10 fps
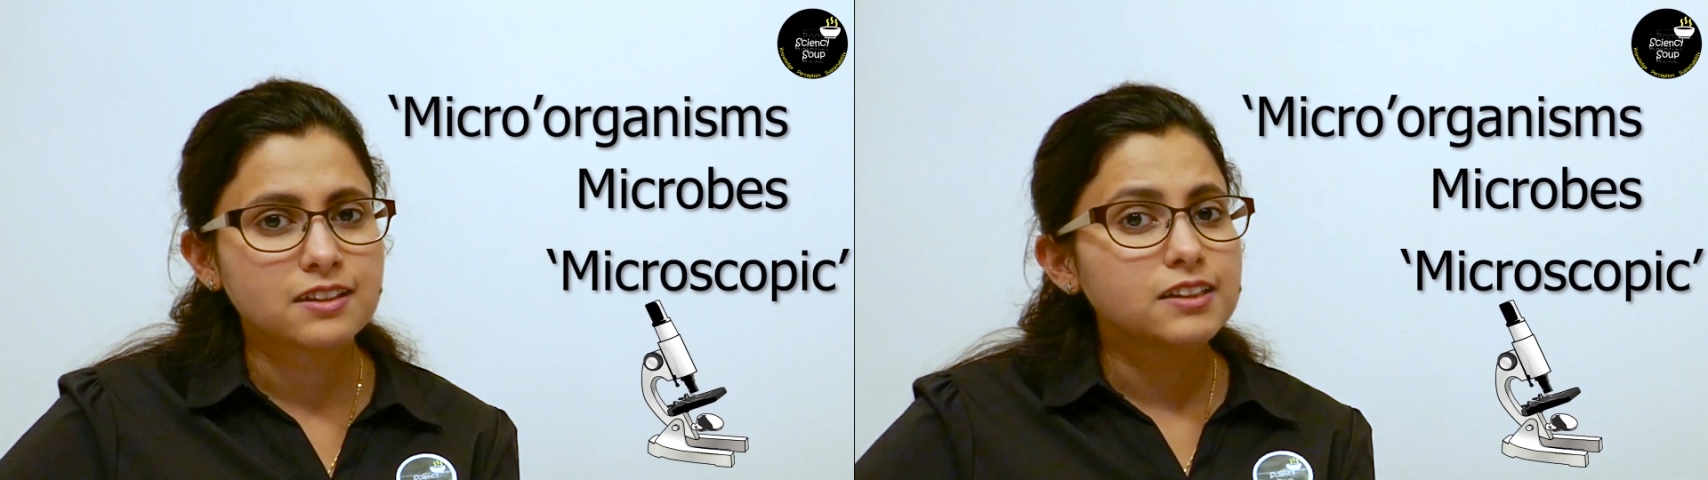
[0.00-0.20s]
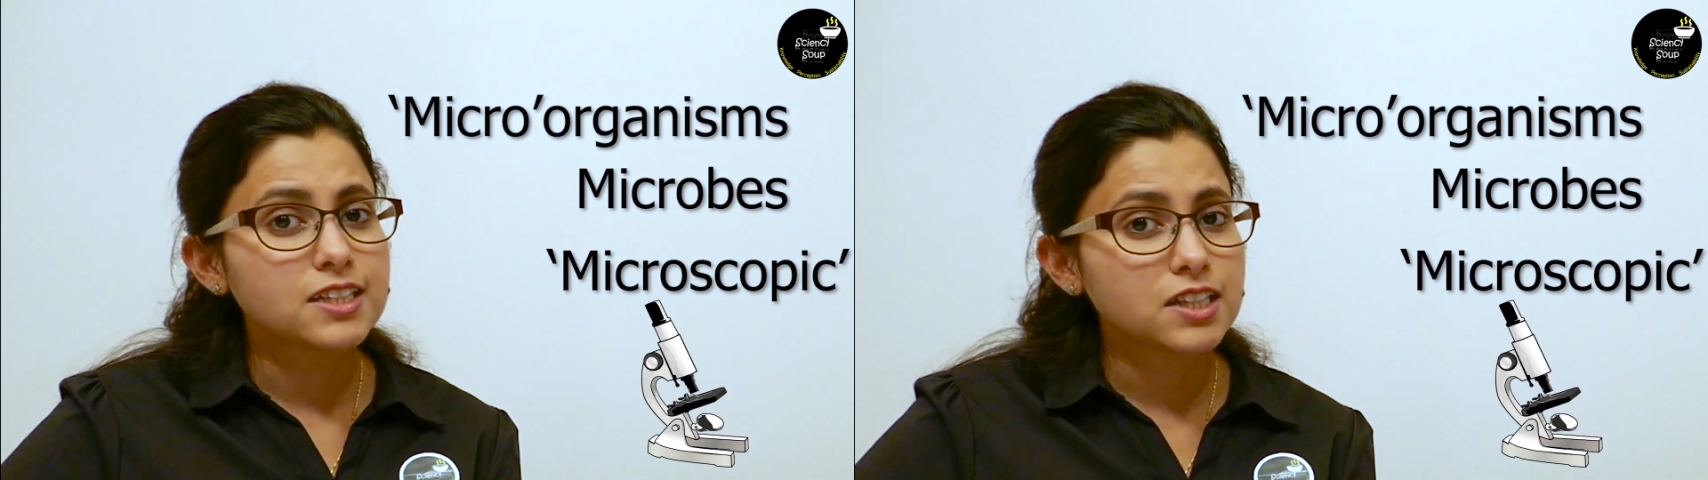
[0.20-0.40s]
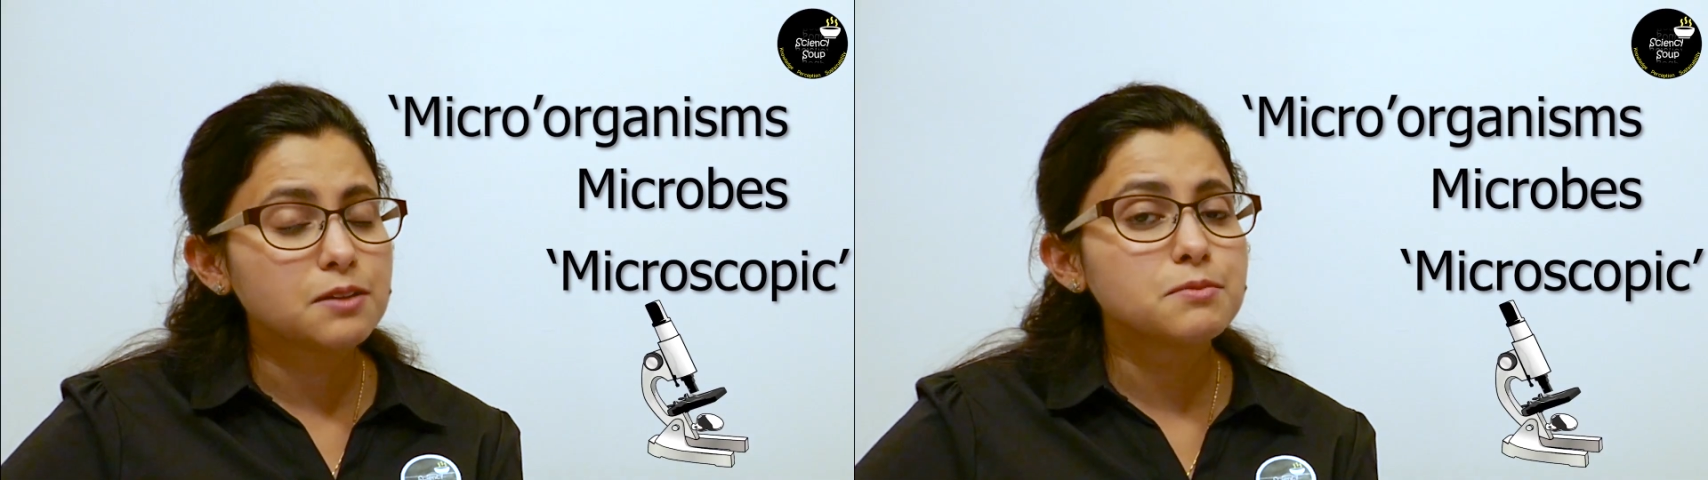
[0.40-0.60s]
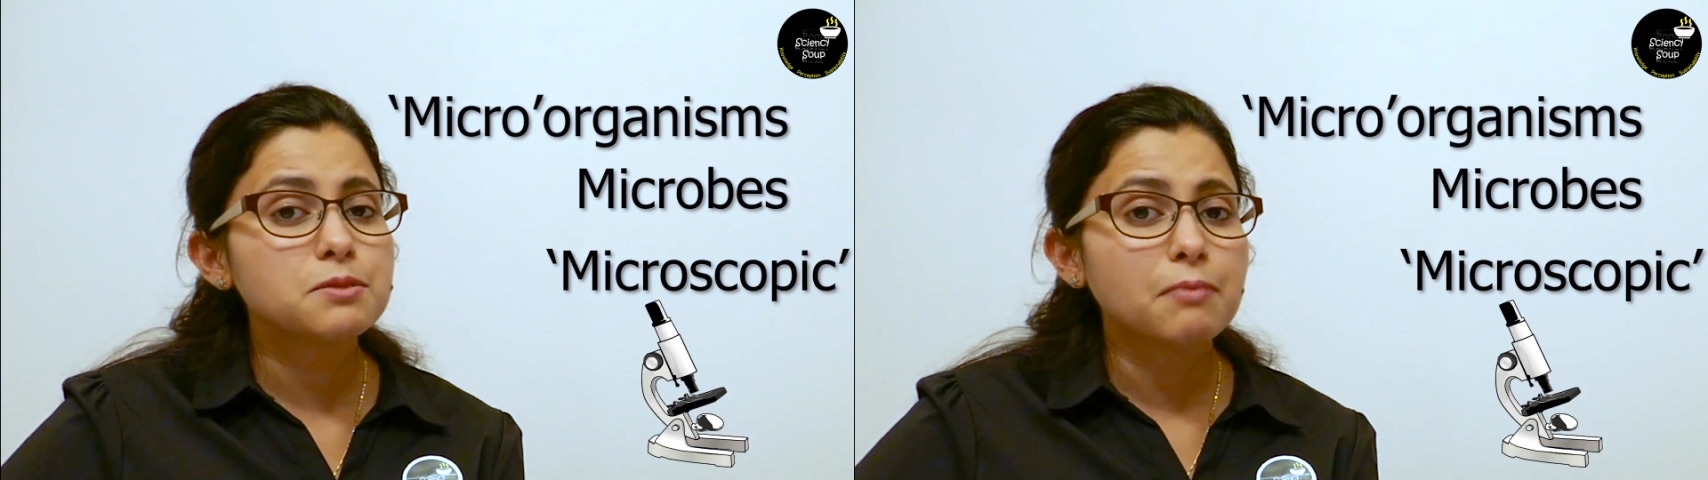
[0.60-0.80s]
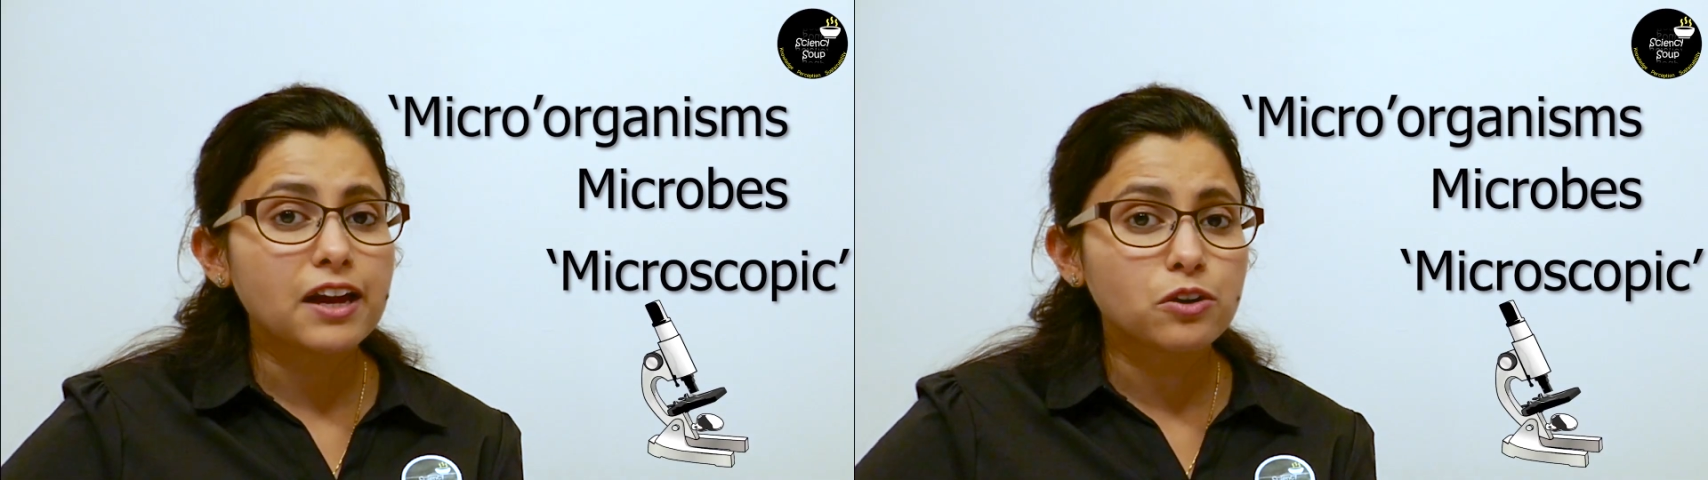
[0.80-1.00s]
The
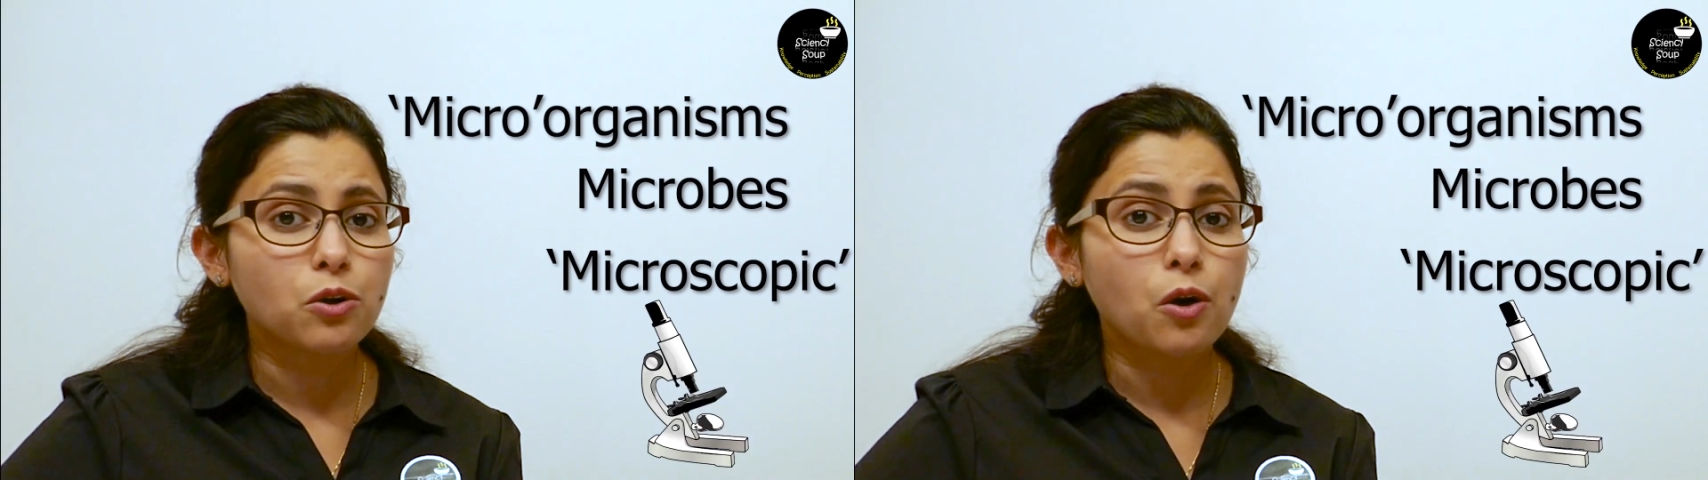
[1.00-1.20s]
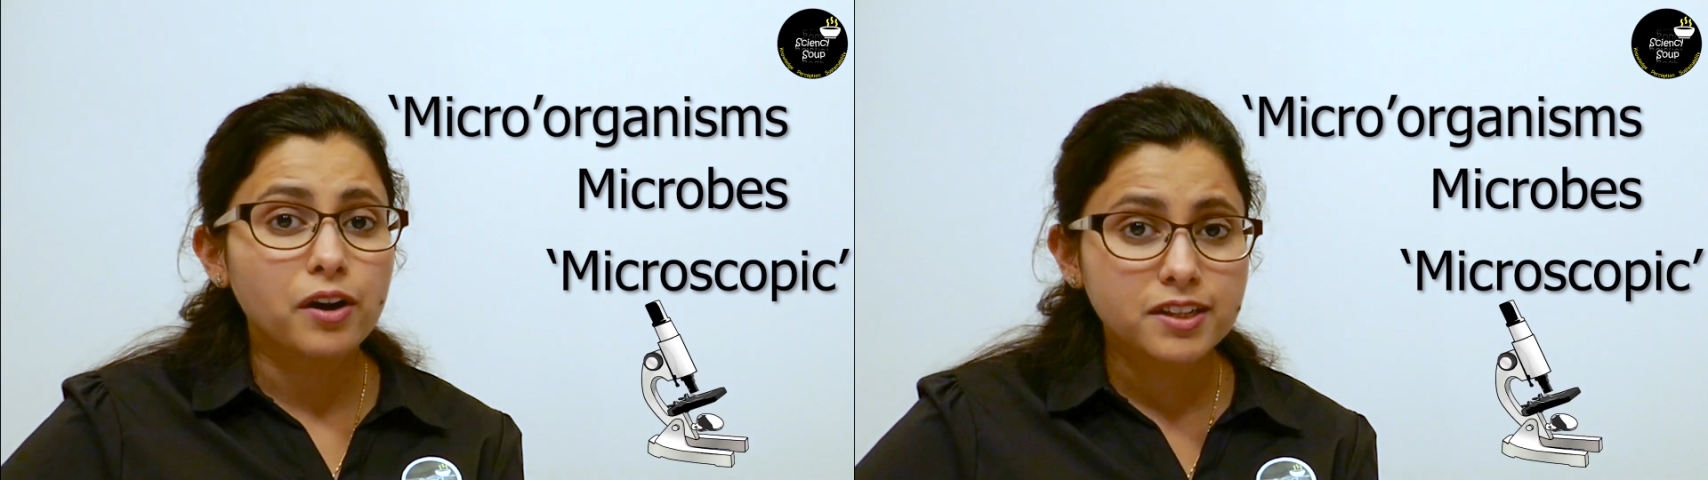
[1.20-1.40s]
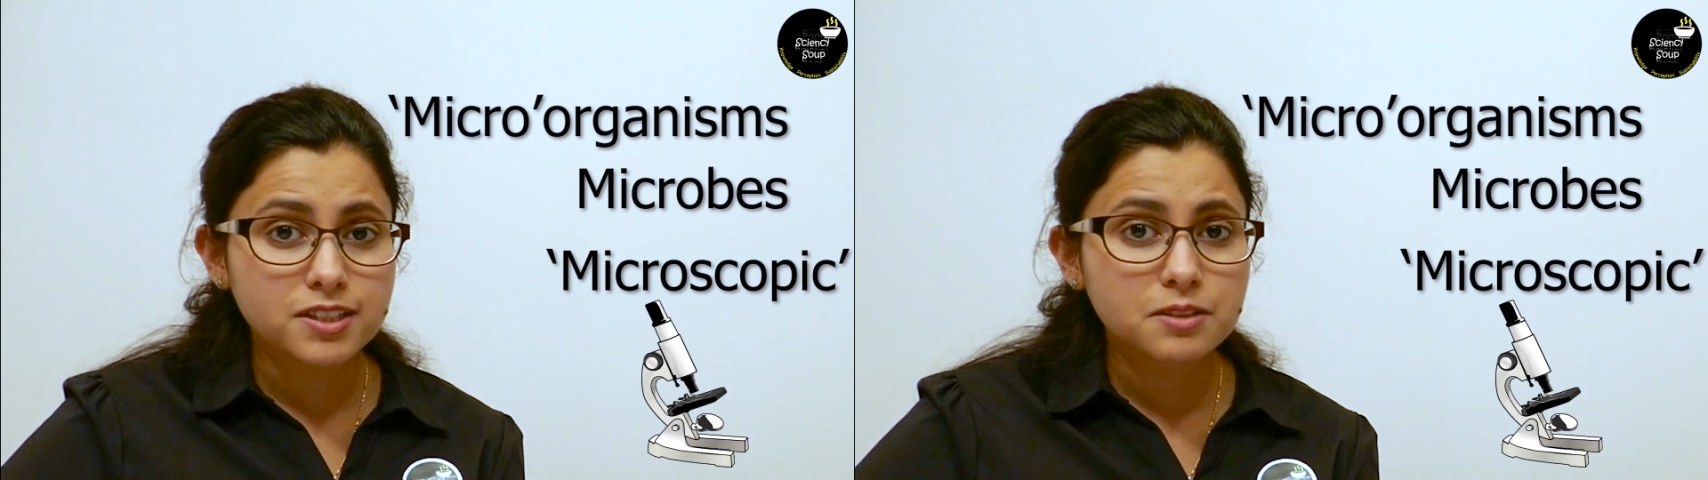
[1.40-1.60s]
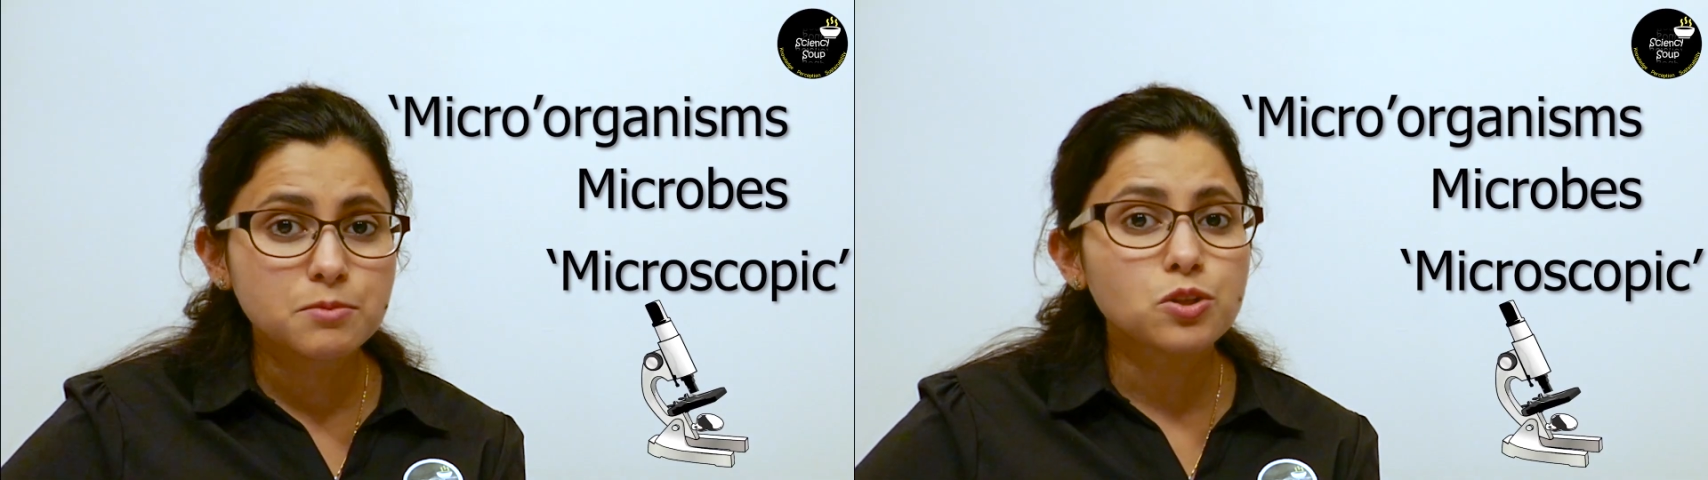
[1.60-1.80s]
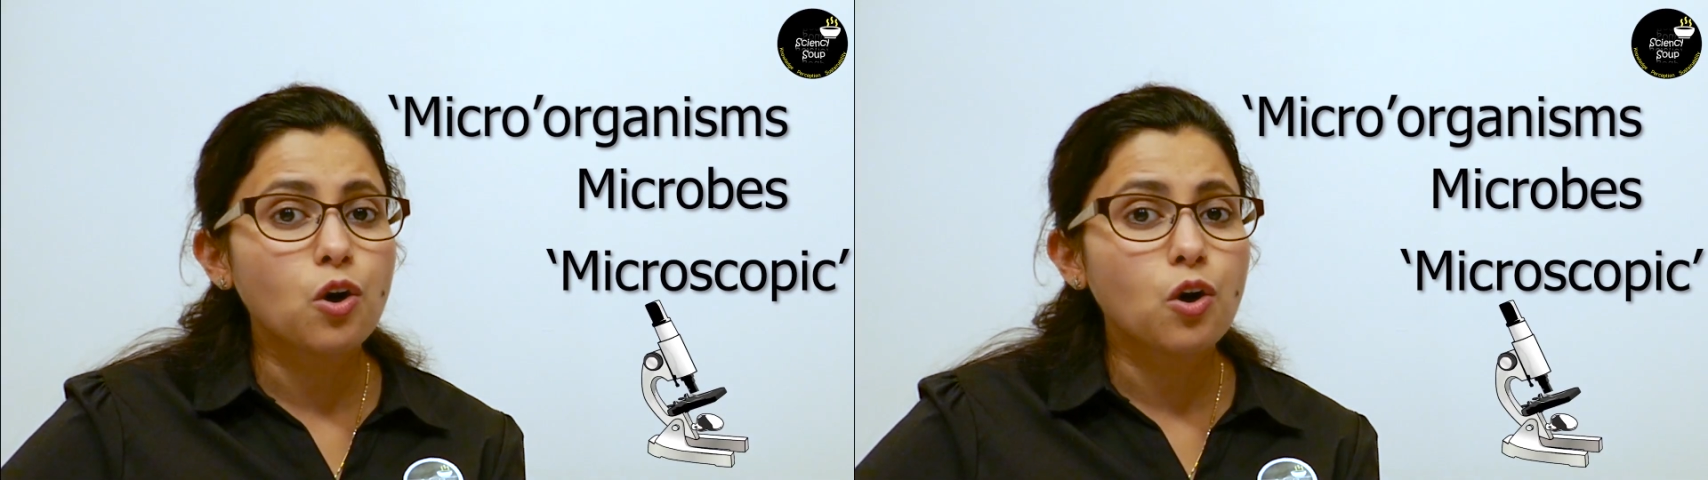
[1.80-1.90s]
terms microorganisms